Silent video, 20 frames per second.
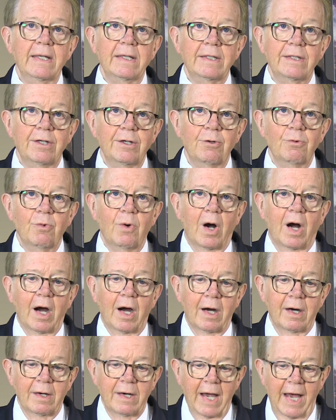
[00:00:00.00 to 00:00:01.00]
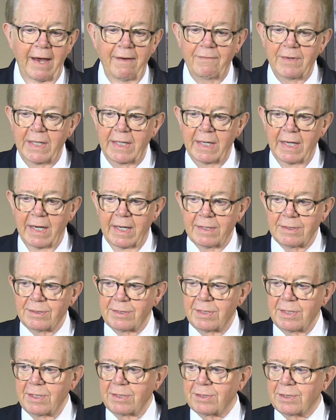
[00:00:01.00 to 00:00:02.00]
You are having a
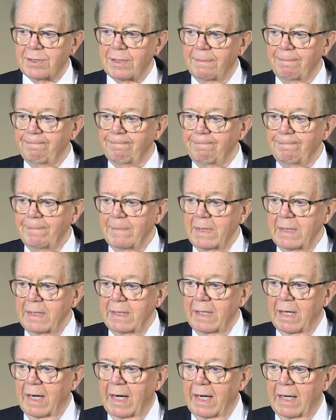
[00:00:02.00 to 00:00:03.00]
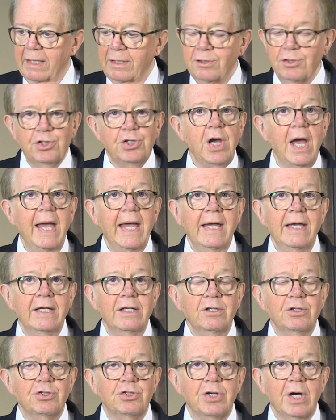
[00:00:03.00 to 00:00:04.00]
system uh,
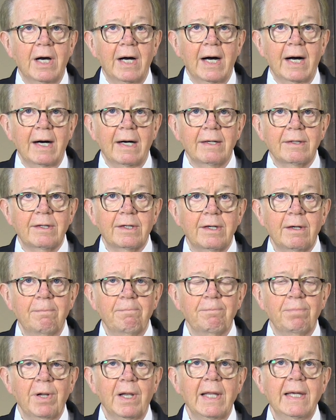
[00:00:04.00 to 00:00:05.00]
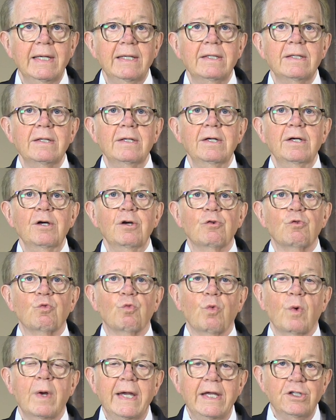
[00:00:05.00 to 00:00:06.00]
change, a complete
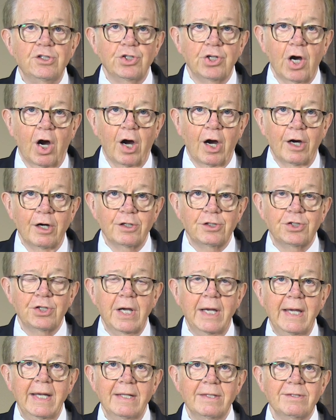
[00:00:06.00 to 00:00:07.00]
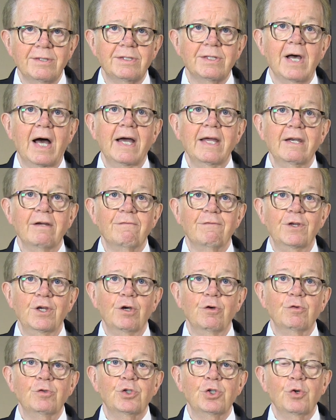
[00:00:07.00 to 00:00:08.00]
recharge inside of
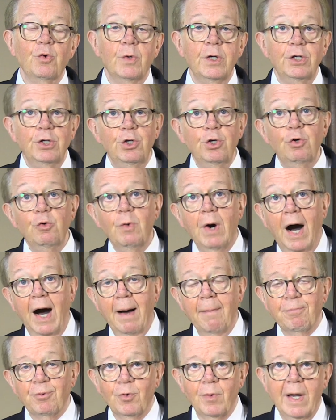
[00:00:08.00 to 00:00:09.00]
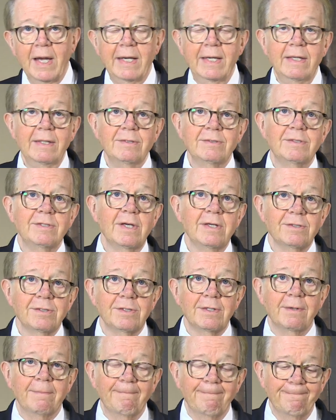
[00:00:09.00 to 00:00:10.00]
you to a new operating
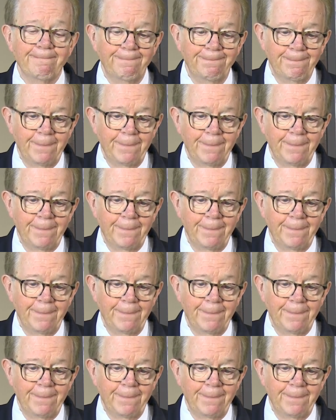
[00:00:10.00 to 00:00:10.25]
system,